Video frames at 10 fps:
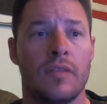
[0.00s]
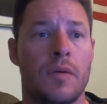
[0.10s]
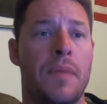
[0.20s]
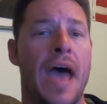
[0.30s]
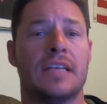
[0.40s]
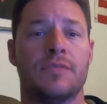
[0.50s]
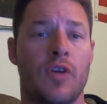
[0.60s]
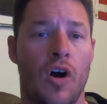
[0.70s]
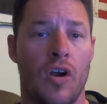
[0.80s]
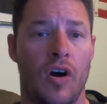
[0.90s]
The bass have
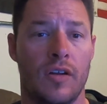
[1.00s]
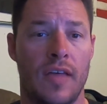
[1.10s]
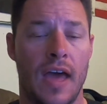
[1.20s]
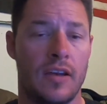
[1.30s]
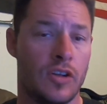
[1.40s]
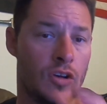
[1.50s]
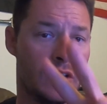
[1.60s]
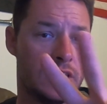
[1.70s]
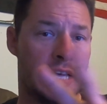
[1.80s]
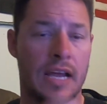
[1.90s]
caught on to that.
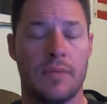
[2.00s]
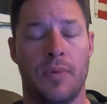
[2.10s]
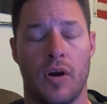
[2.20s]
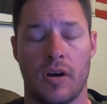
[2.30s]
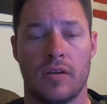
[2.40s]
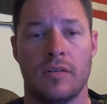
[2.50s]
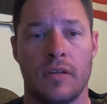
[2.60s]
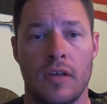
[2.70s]
Second part,